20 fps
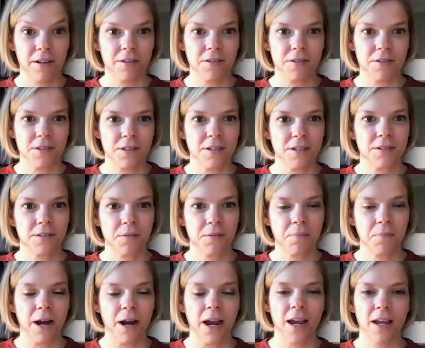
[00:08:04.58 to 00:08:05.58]
those things that
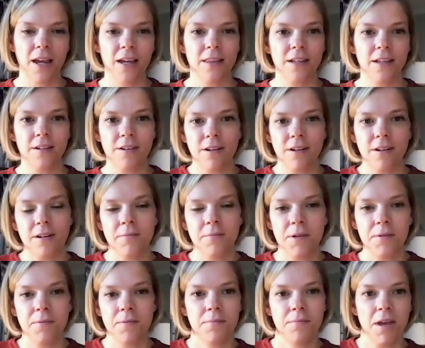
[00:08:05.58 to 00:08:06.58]
break, and then you're going to
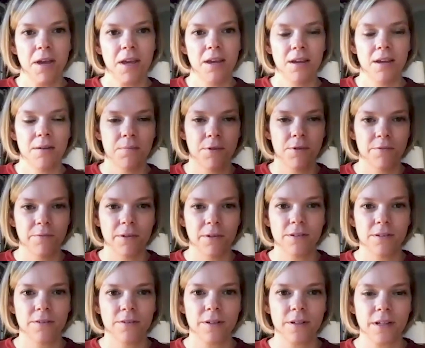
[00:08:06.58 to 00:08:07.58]
be making
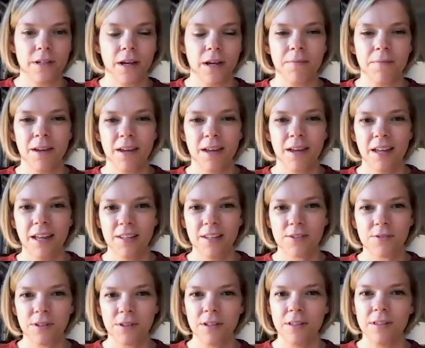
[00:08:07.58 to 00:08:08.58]
improvements over time.
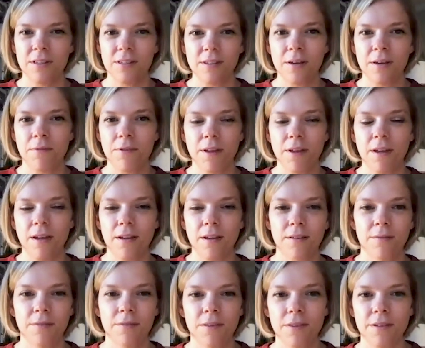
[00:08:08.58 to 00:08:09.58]
It's really the same
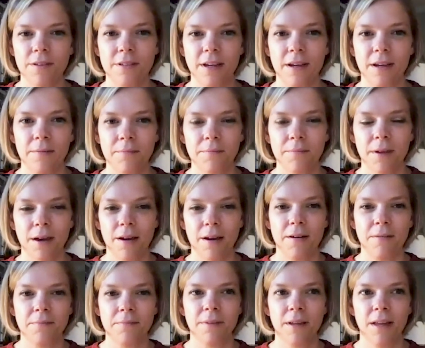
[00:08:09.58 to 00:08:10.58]
thing with the DAM.
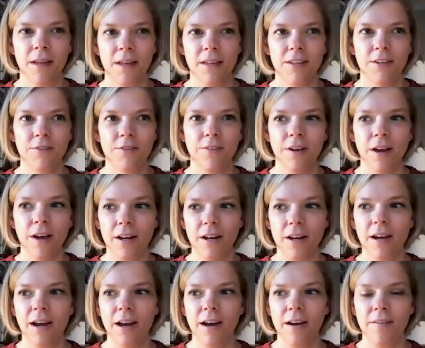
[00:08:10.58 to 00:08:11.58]
You've got
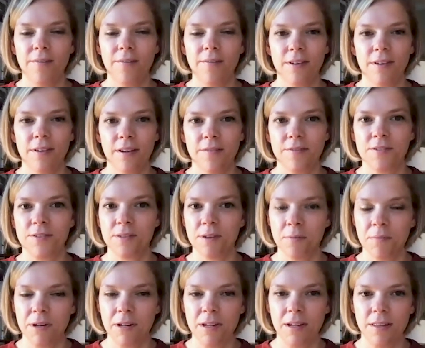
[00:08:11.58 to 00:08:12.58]
to have kind of
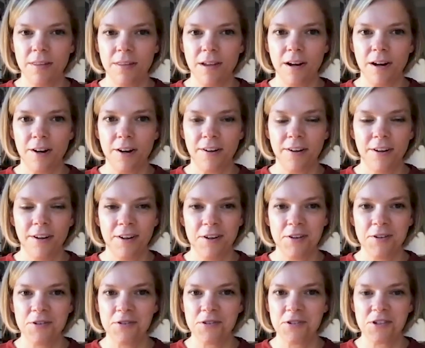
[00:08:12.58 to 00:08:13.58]
somebody in there
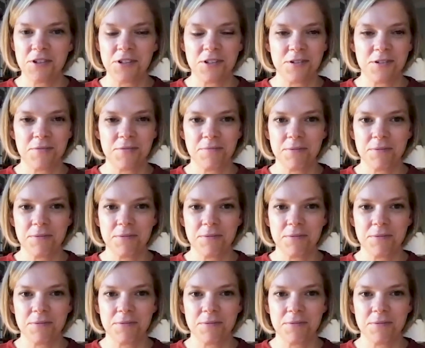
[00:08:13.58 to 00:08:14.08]
who's just